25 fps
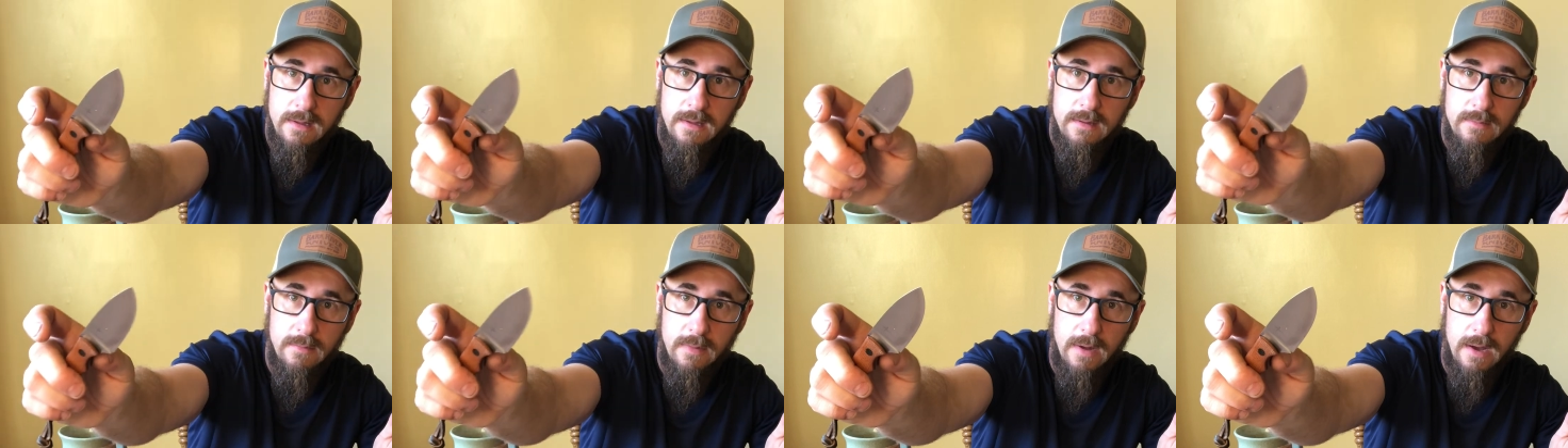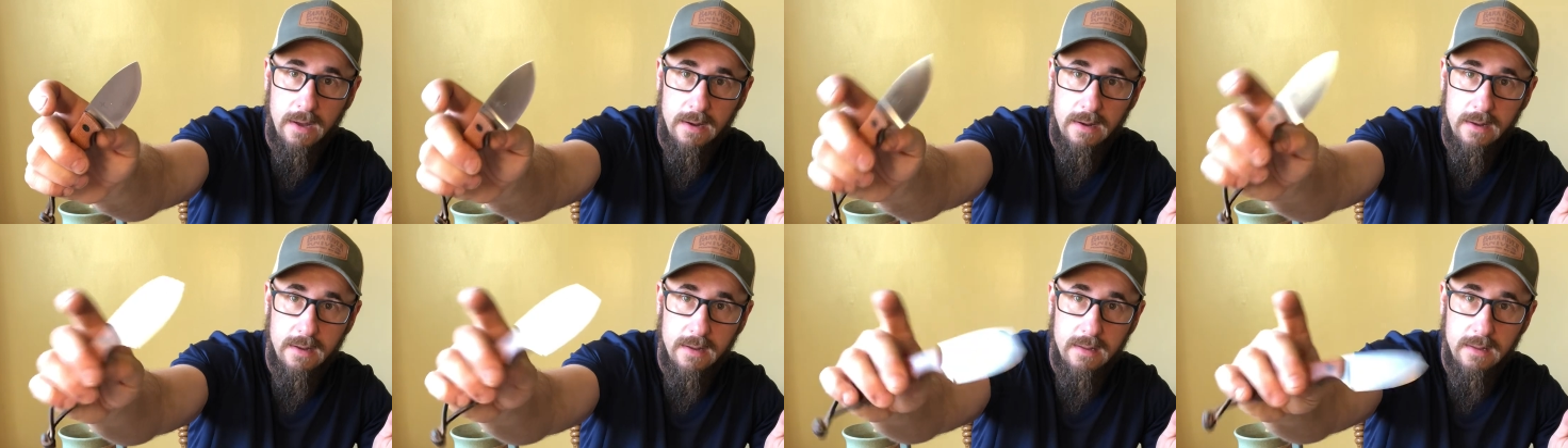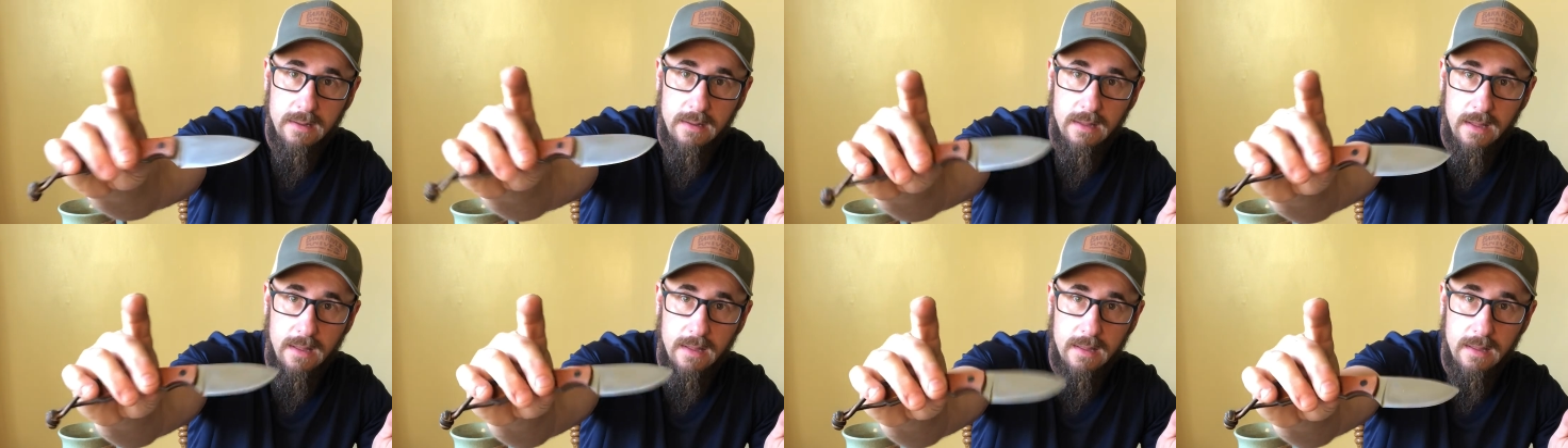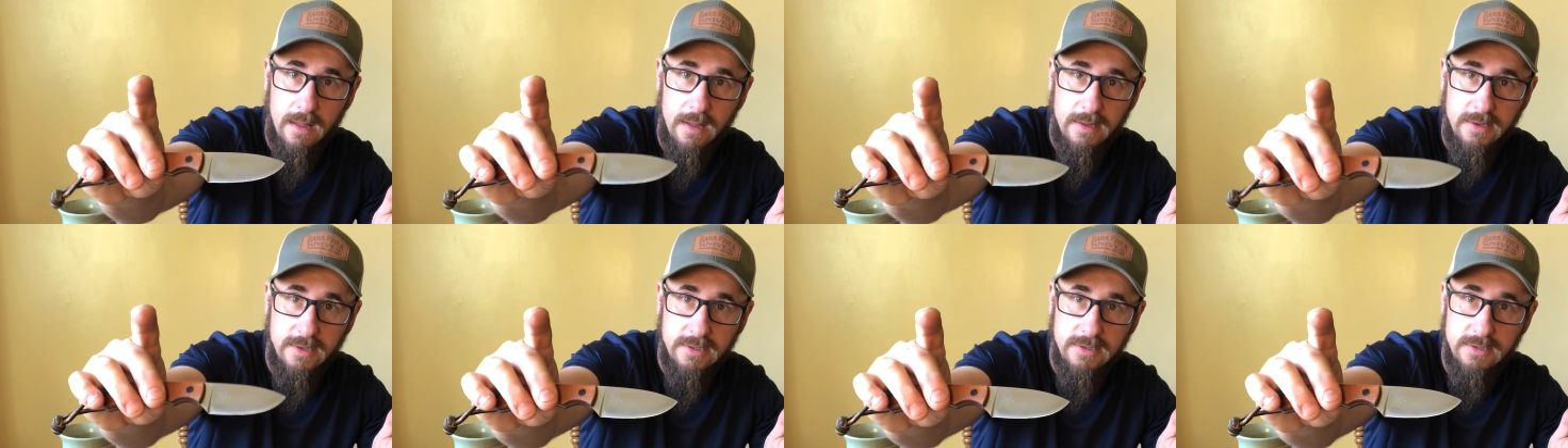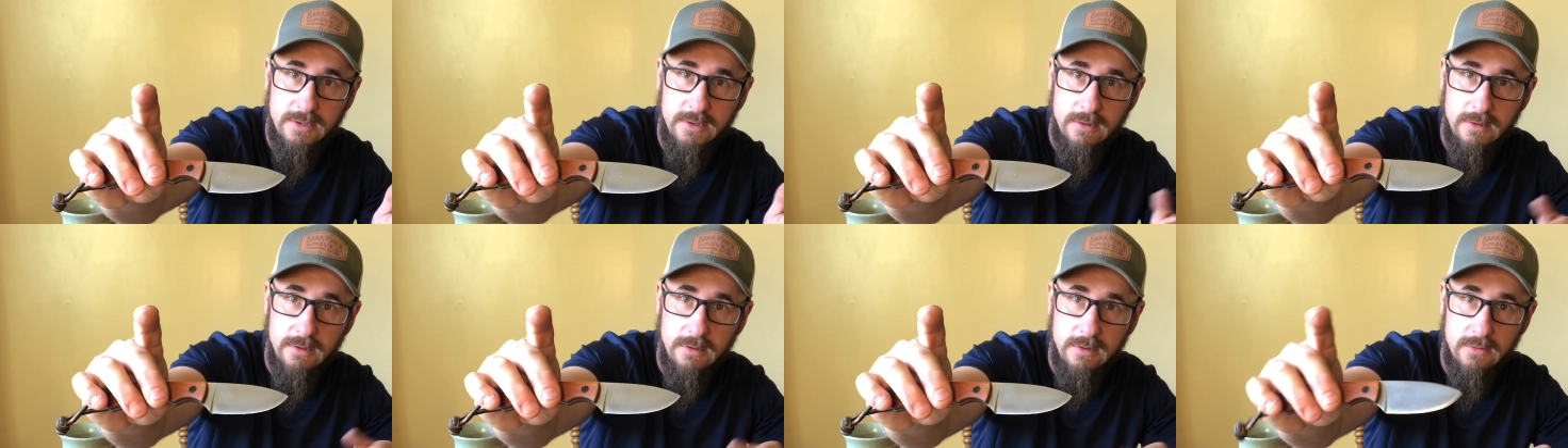but I just
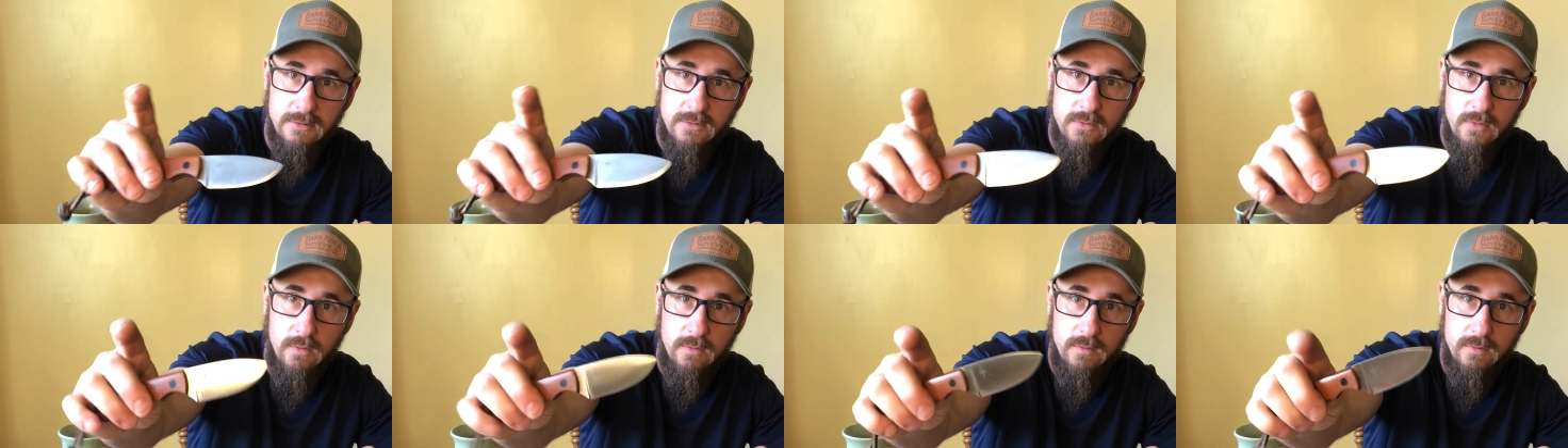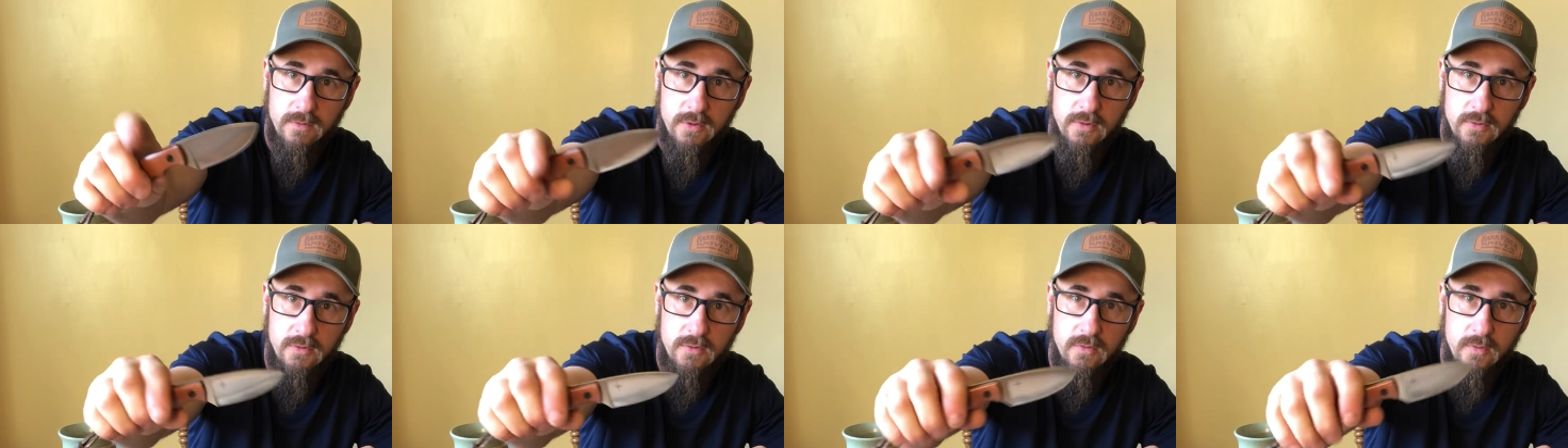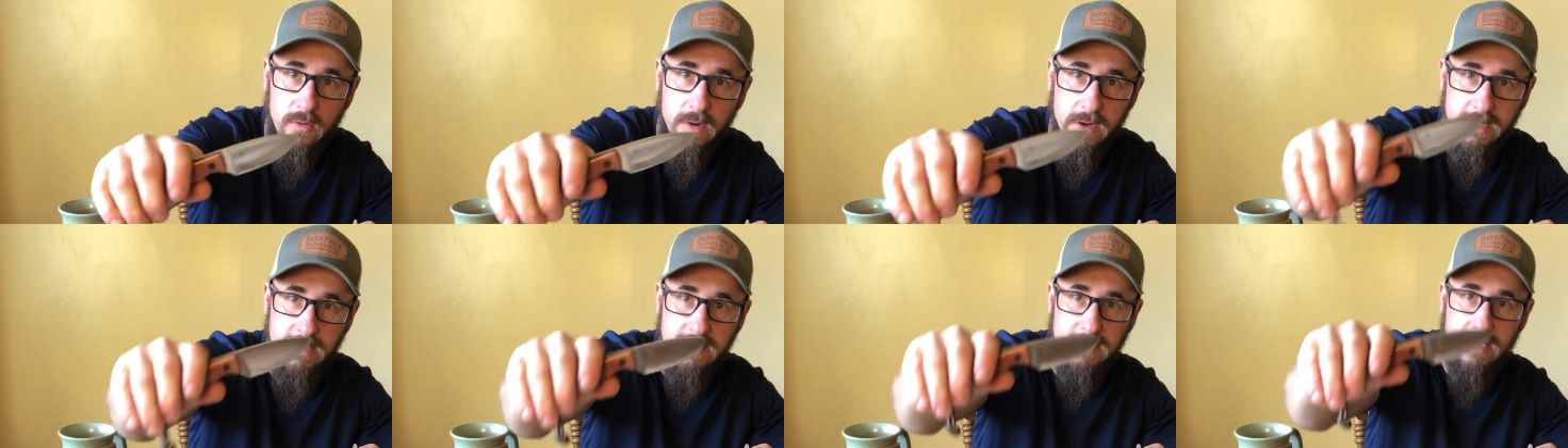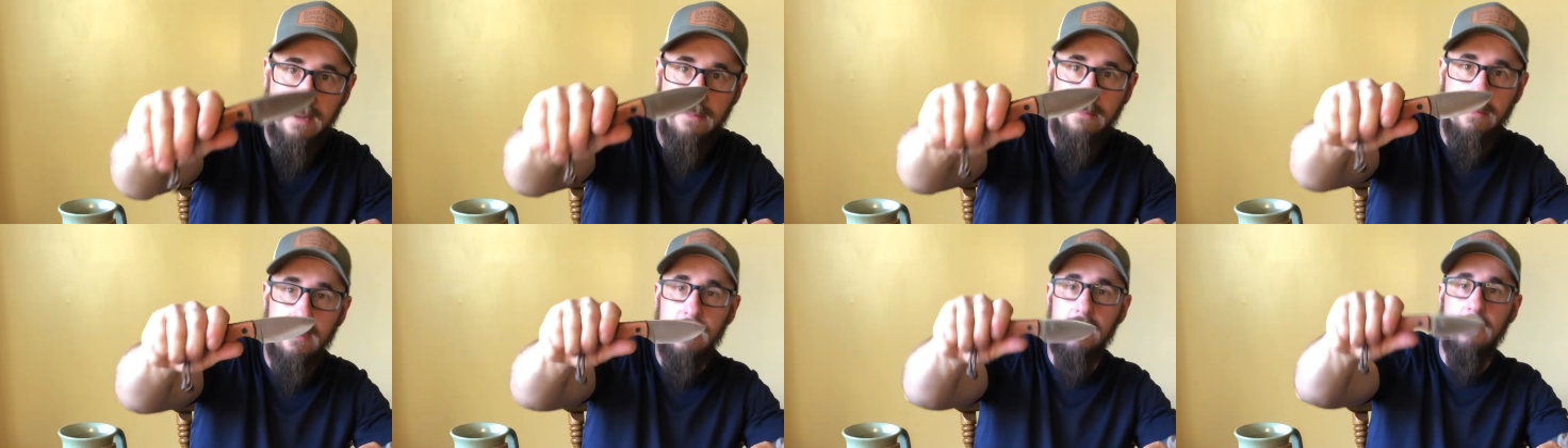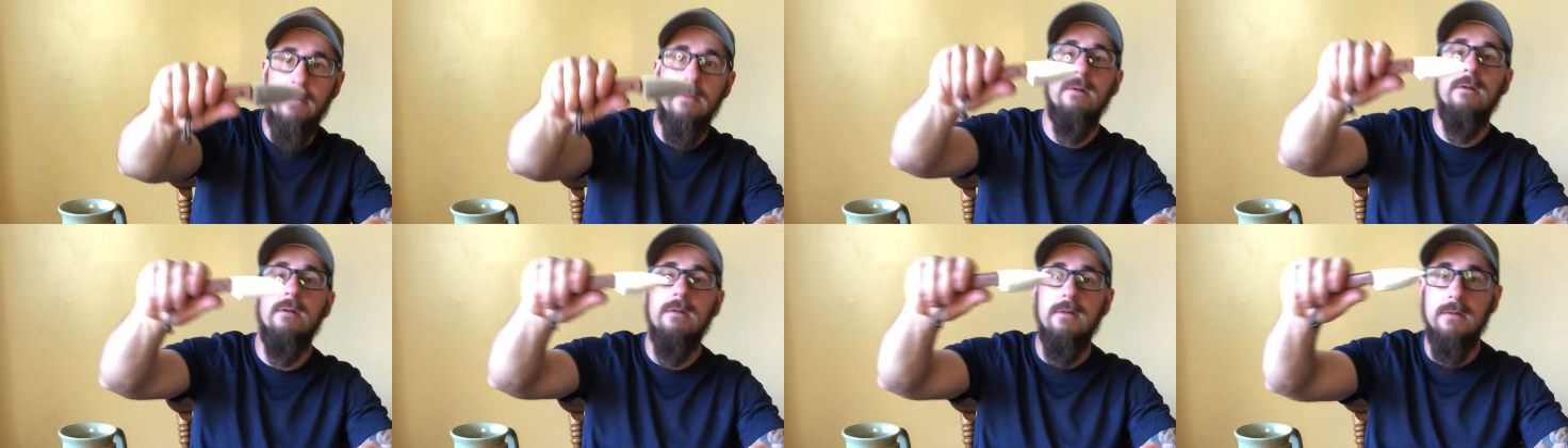took a little 220
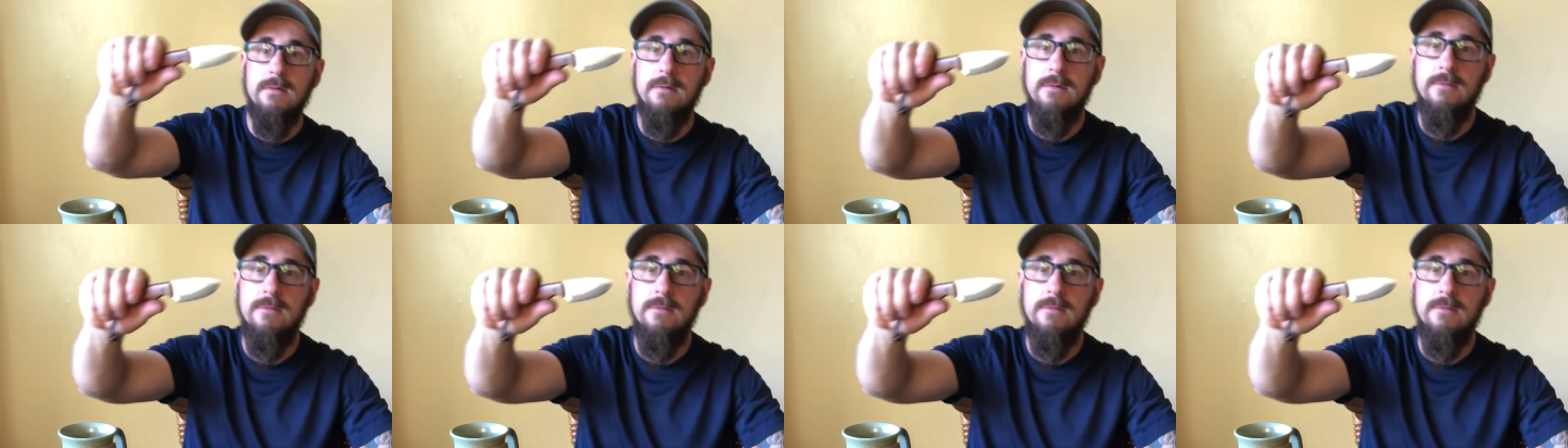sandpaper.